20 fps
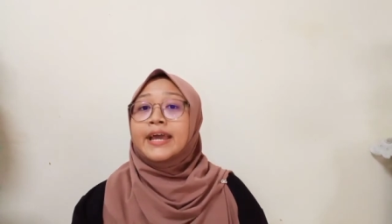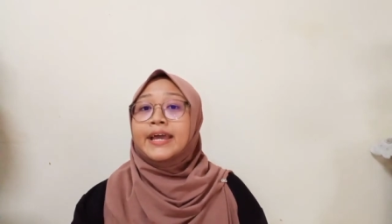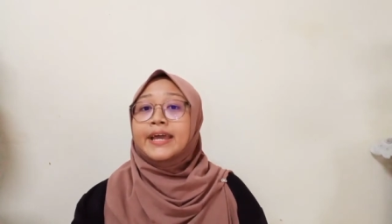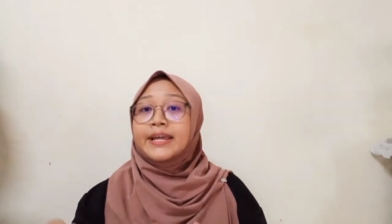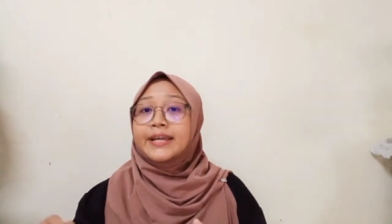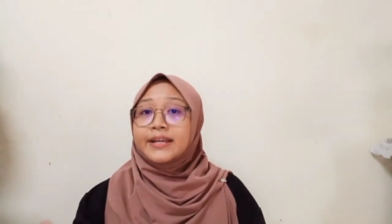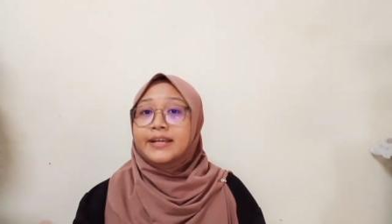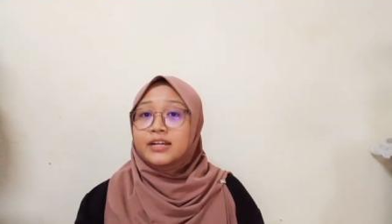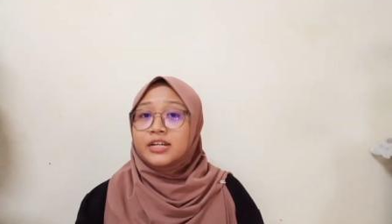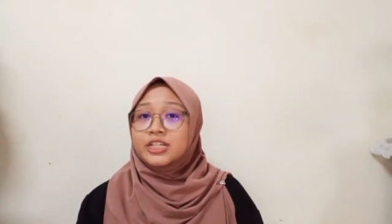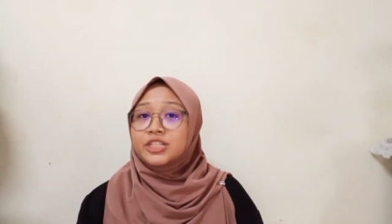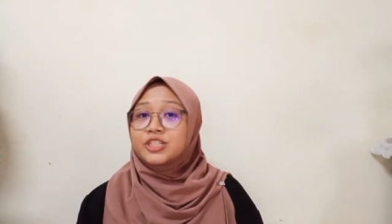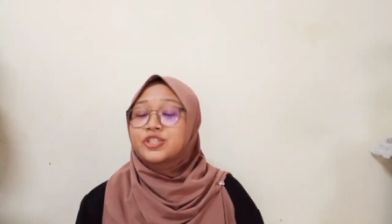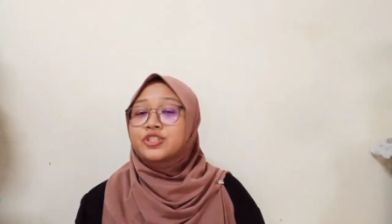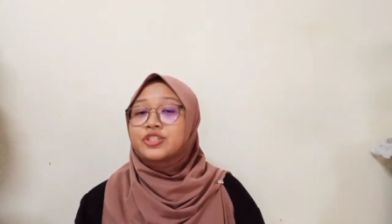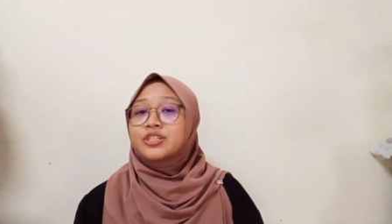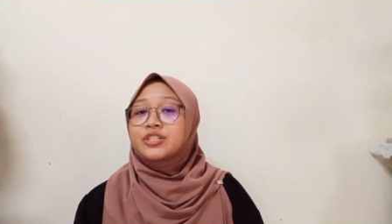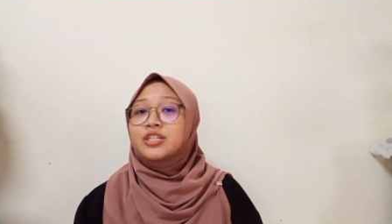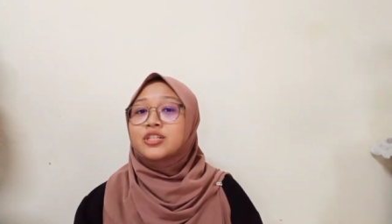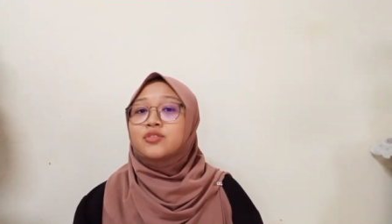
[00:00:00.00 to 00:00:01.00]
Encourage
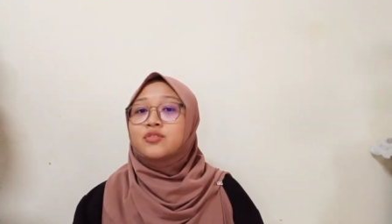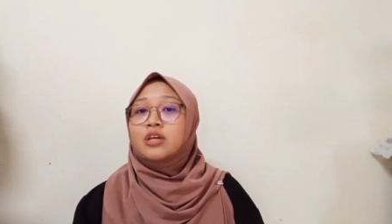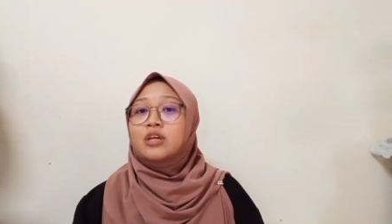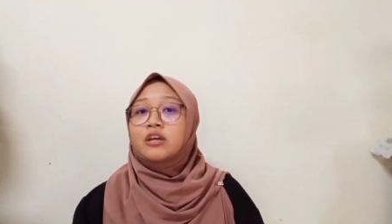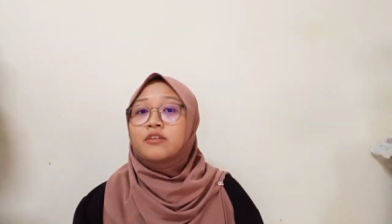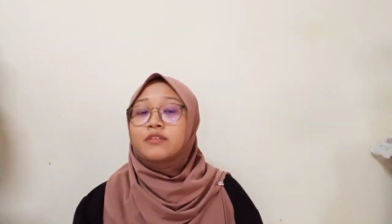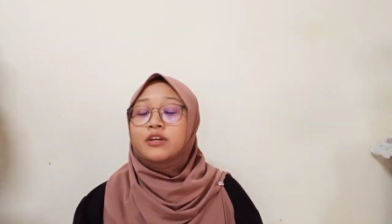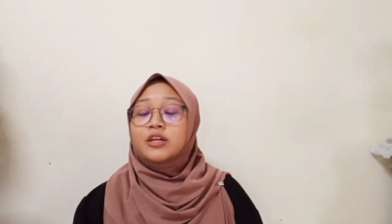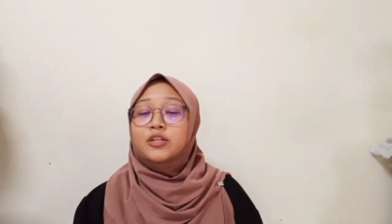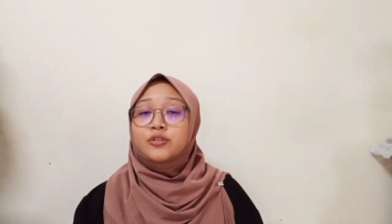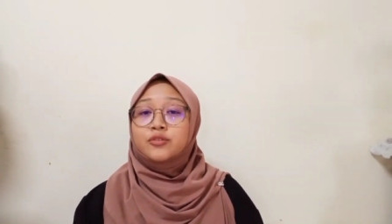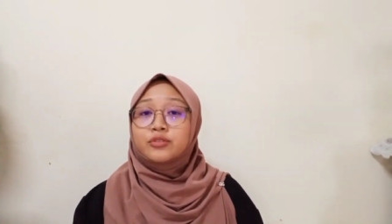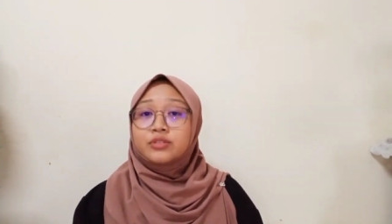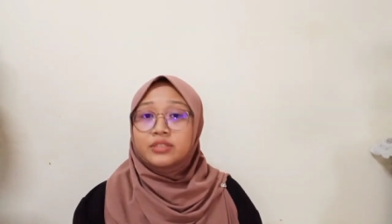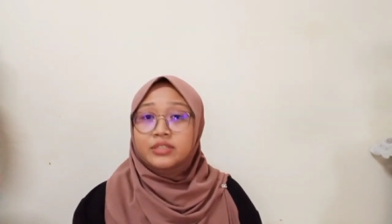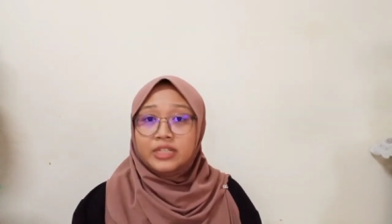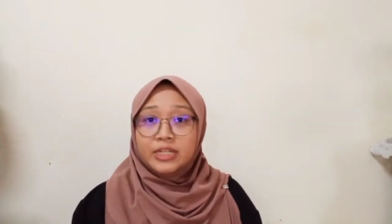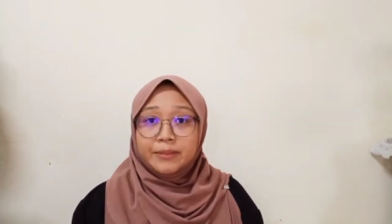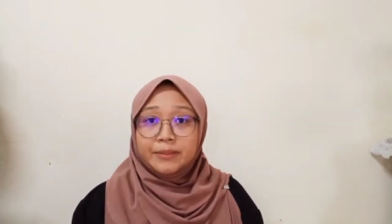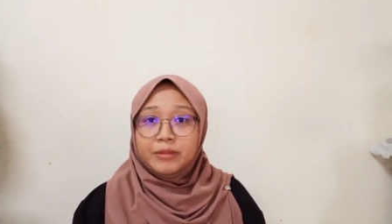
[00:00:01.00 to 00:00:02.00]
children to have a
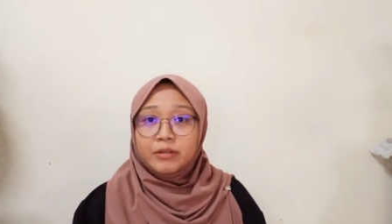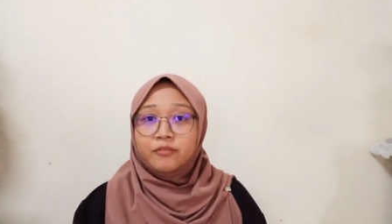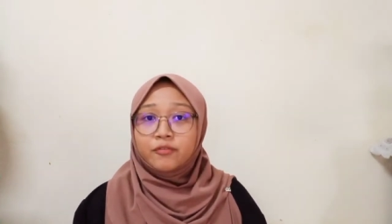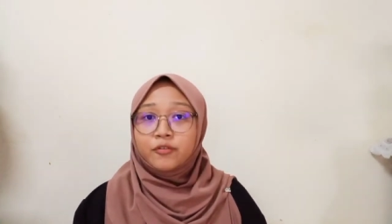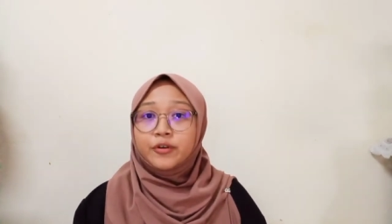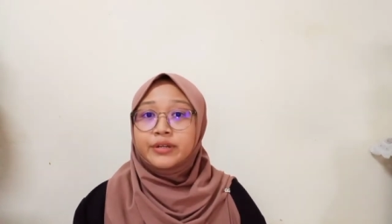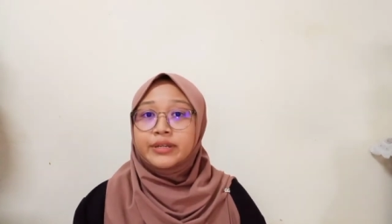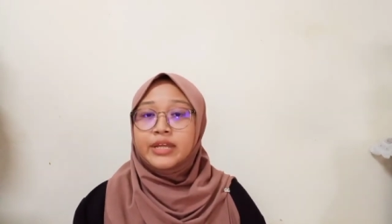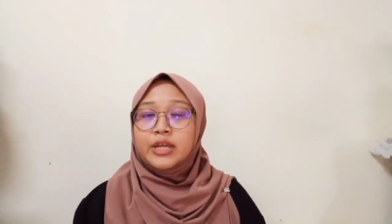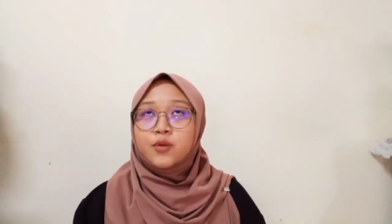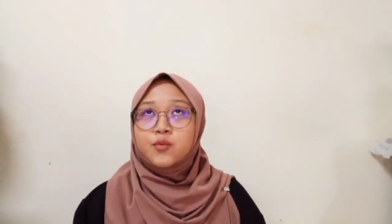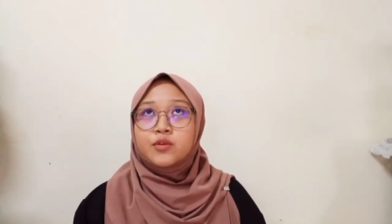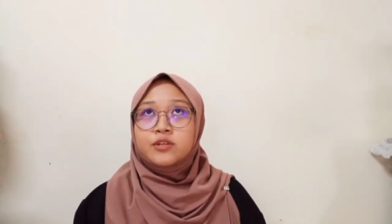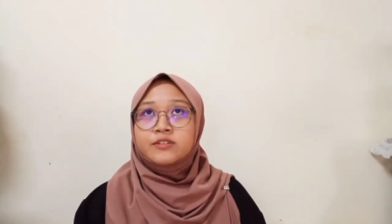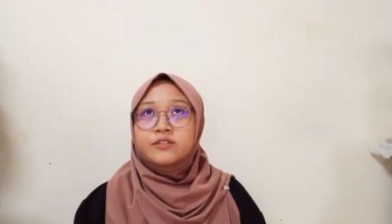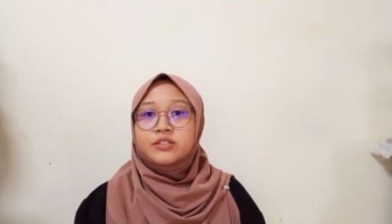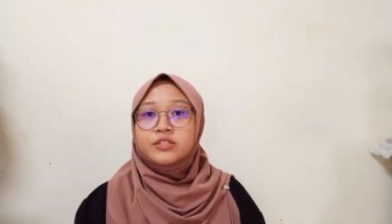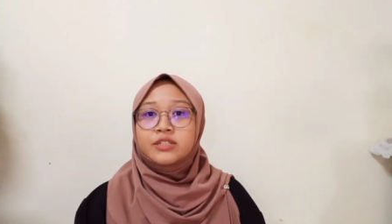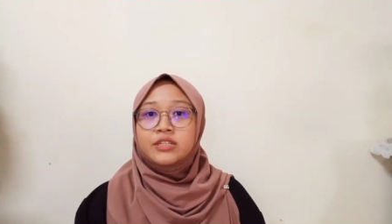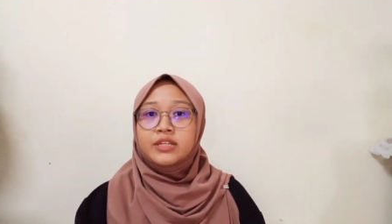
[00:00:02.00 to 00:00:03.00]
routine before night
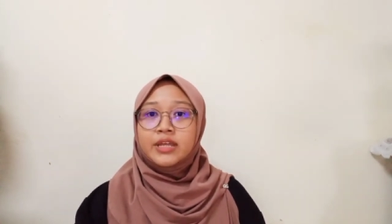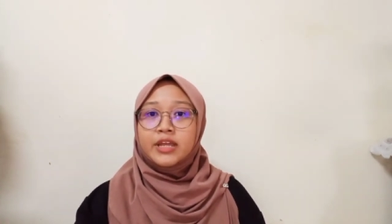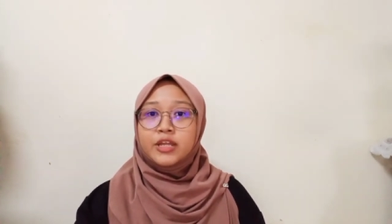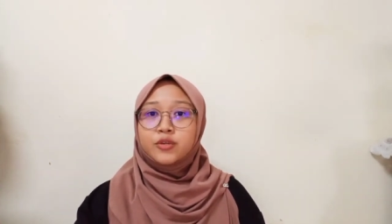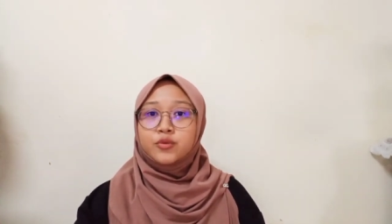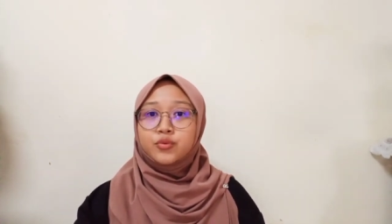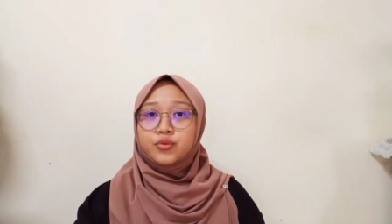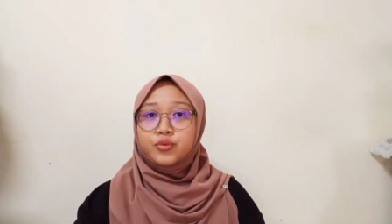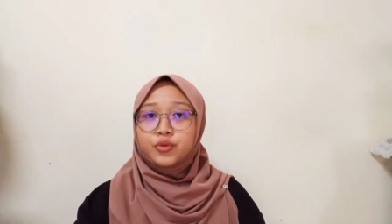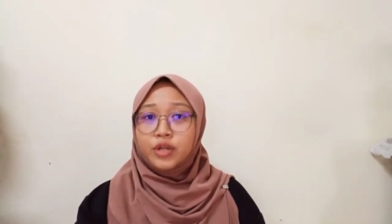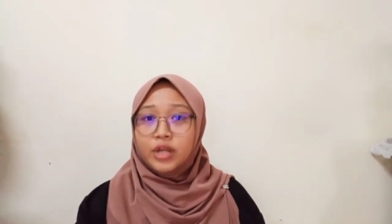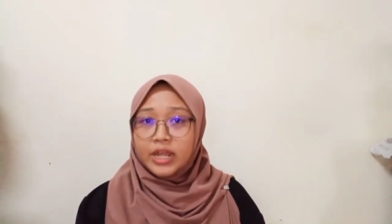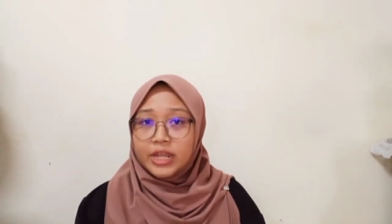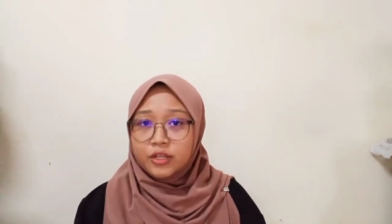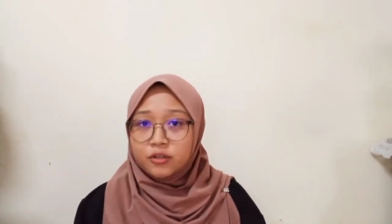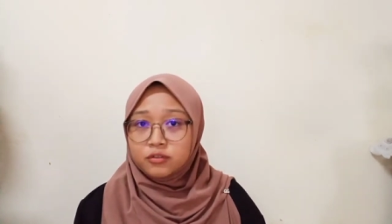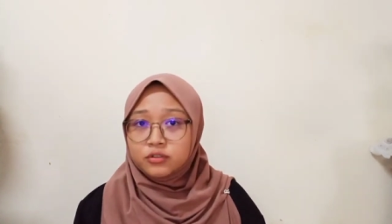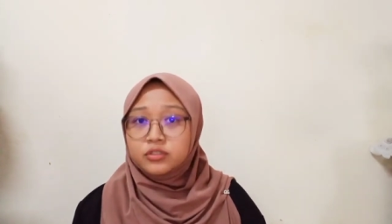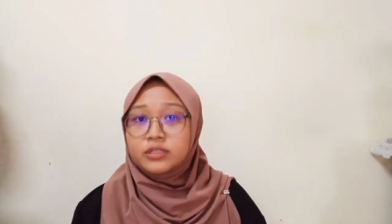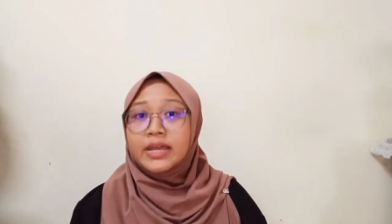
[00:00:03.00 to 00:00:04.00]
which they do not
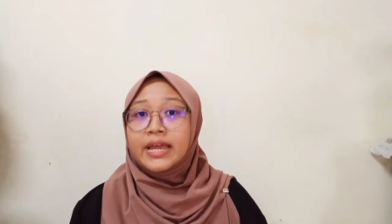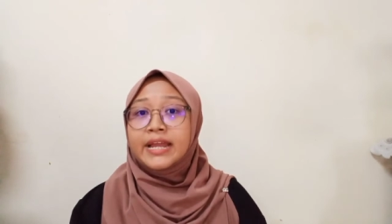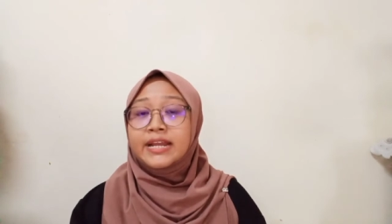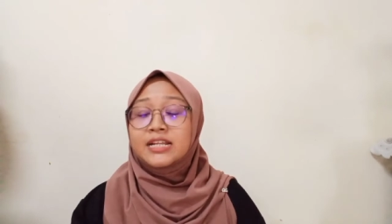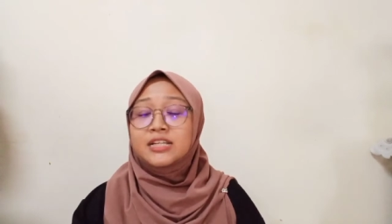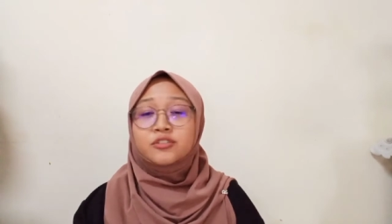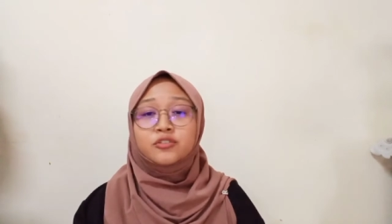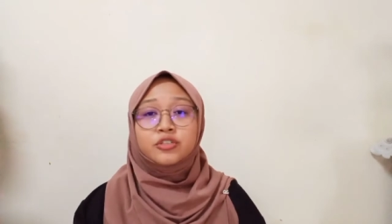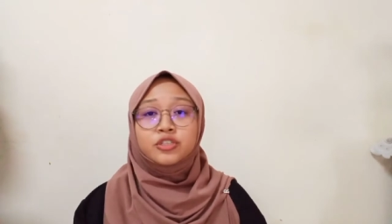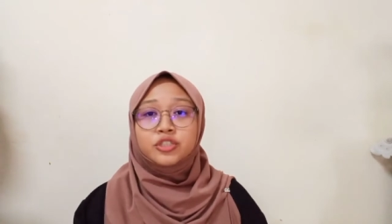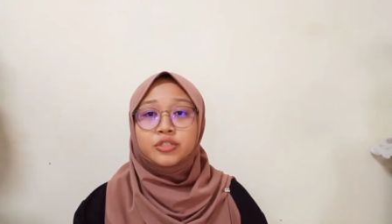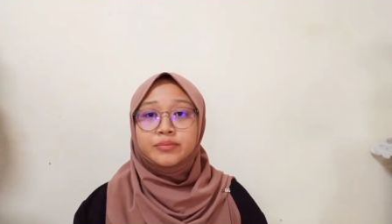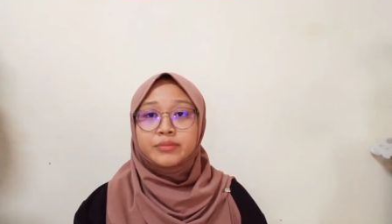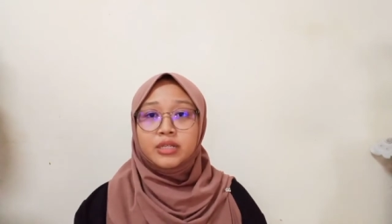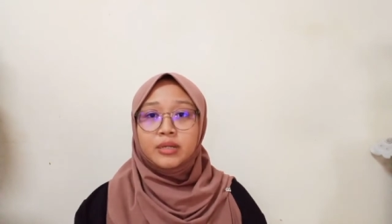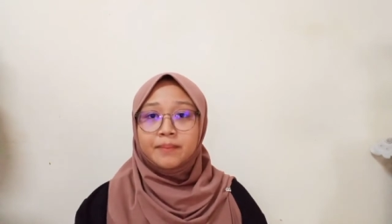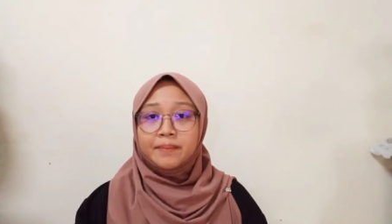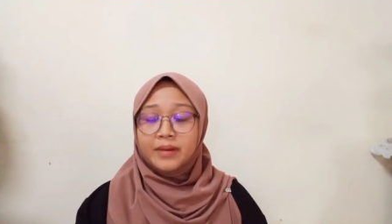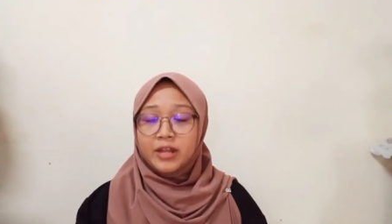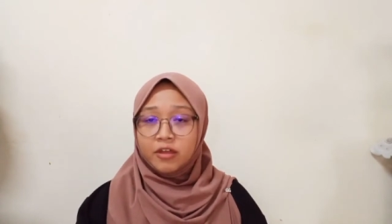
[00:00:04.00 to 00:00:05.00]
use any social
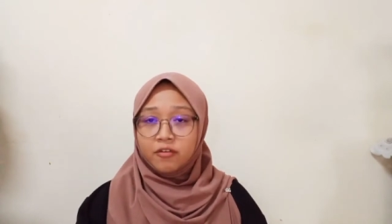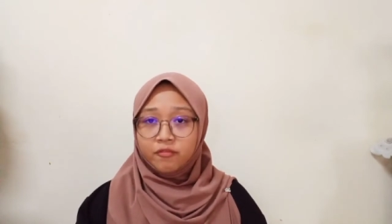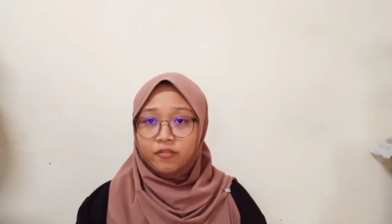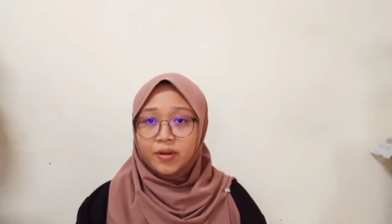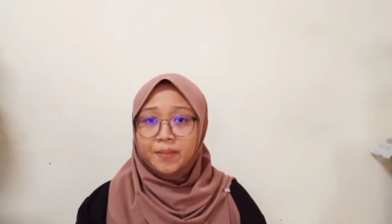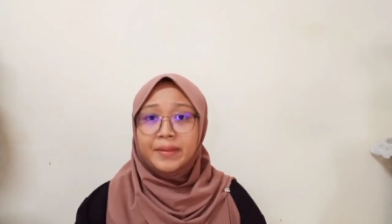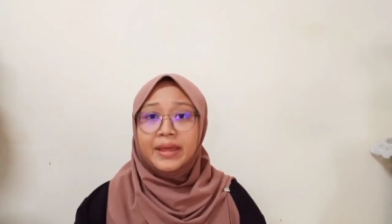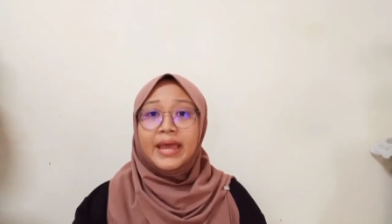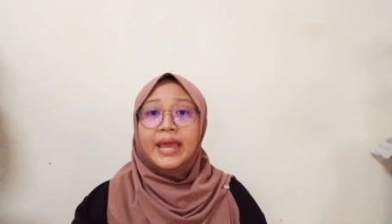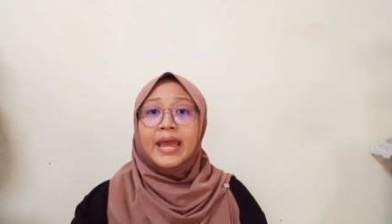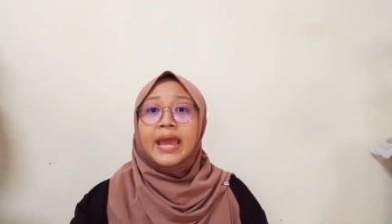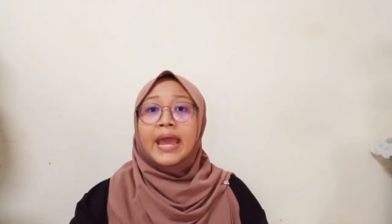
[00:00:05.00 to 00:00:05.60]
media platform,